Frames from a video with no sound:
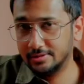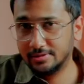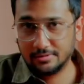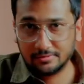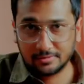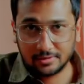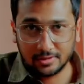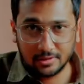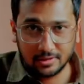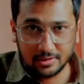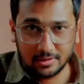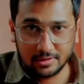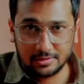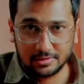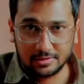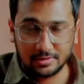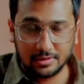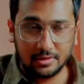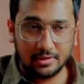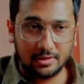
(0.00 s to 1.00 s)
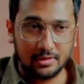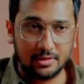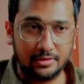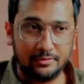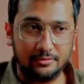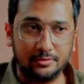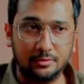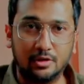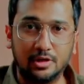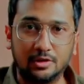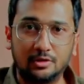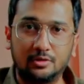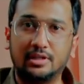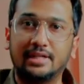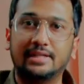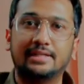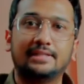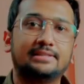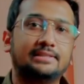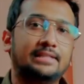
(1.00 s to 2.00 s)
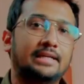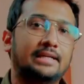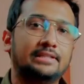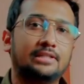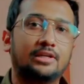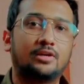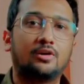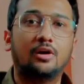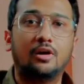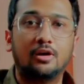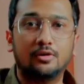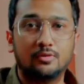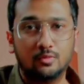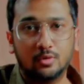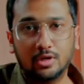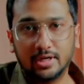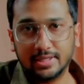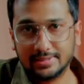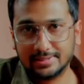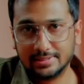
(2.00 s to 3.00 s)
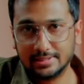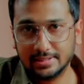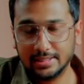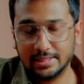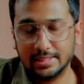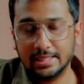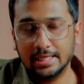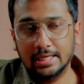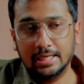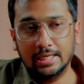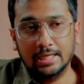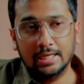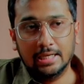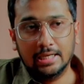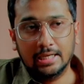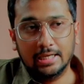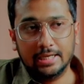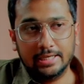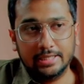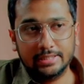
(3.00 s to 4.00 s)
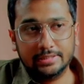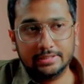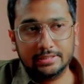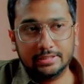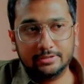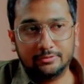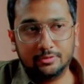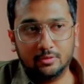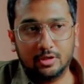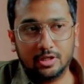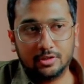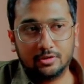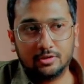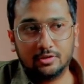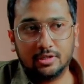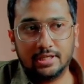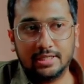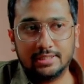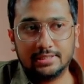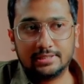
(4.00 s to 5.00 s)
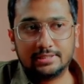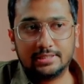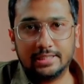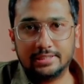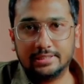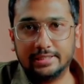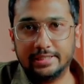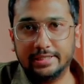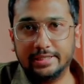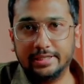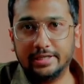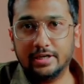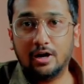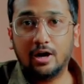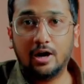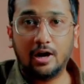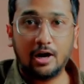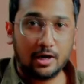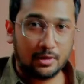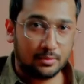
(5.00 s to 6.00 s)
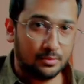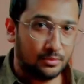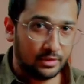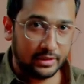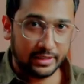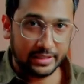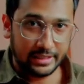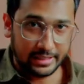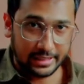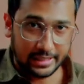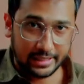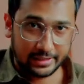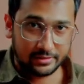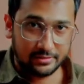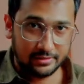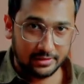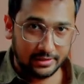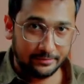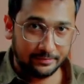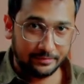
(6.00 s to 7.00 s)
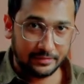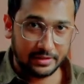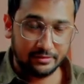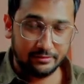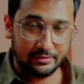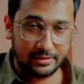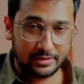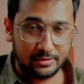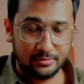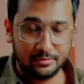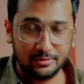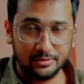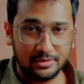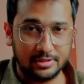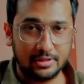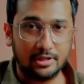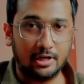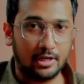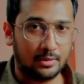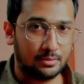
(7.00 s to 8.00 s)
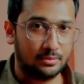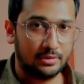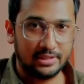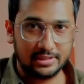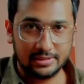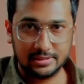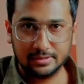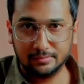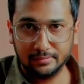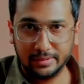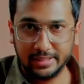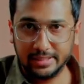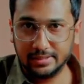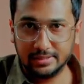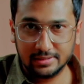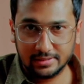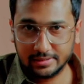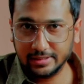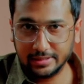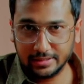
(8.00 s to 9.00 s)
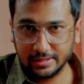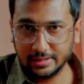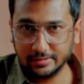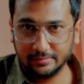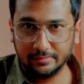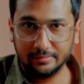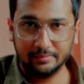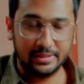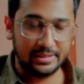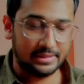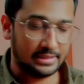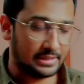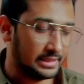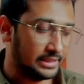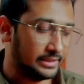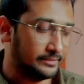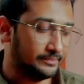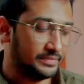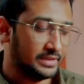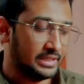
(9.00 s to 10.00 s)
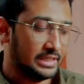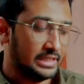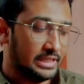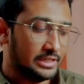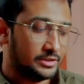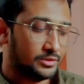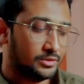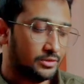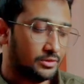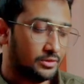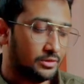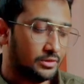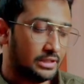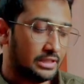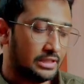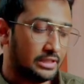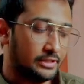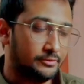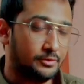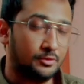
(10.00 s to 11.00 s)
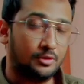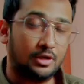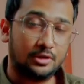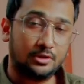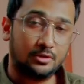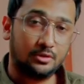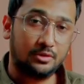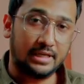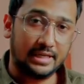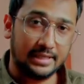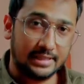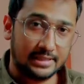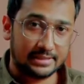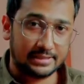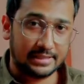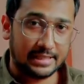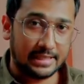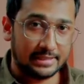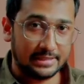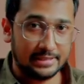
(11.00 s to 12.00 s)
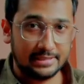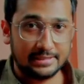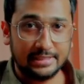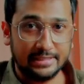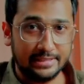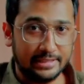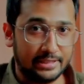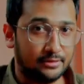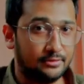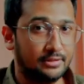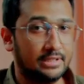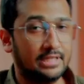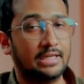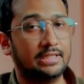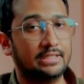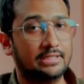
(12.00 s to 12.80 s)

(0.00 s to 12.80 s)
of chords, or if you wanted to understand the chord voicing, and if you wanted to understand any harmony, actually in Western music harmony is the main thing basically. So if you wanted to understand this interval